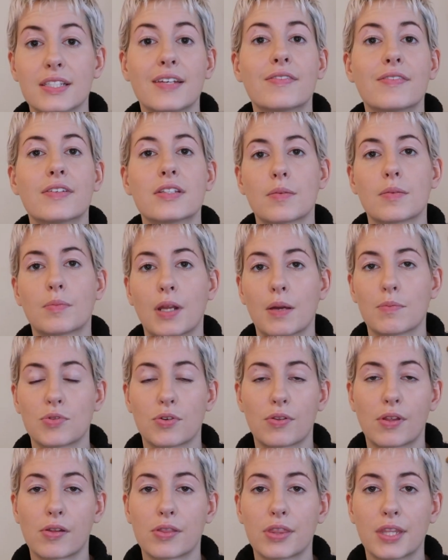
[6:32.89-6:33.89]
even sometimes
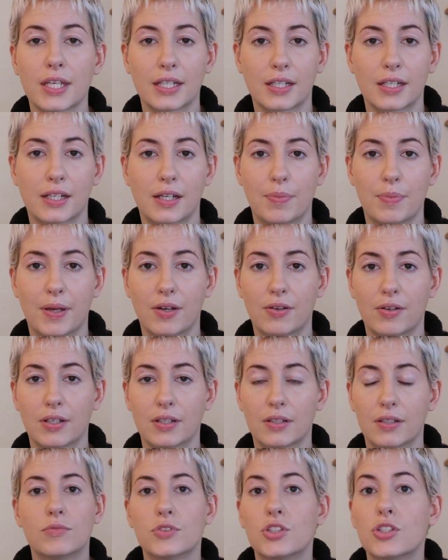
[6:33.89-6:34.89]
without thinking about
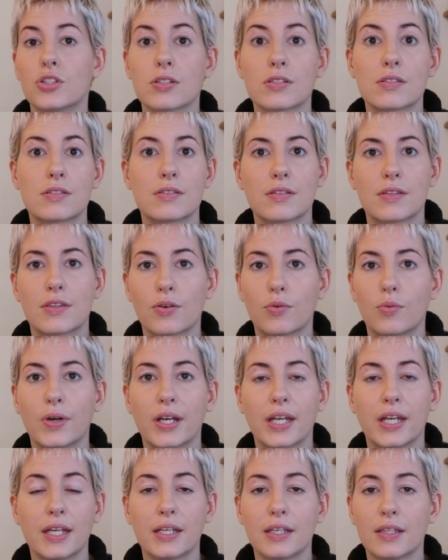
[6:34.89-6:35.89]
it. Just the
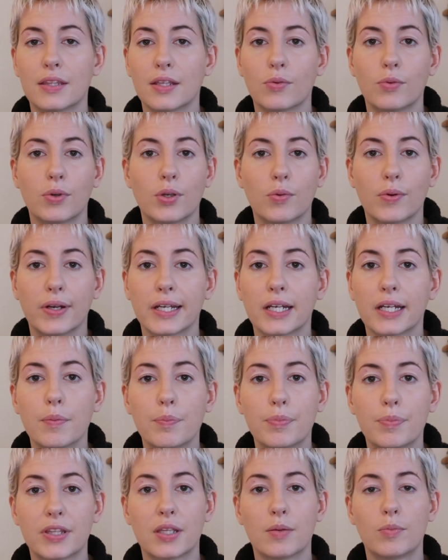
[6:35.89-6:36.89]
way that we wake
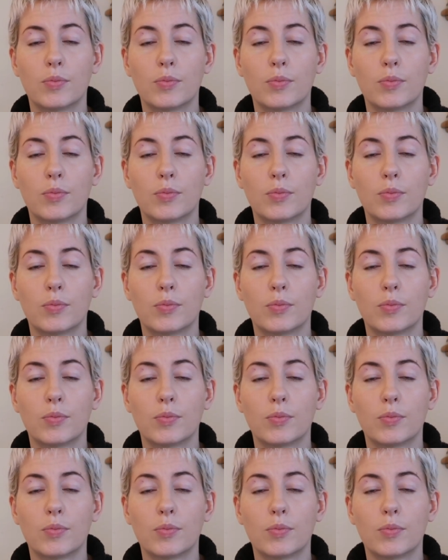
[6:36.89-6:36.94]
up in the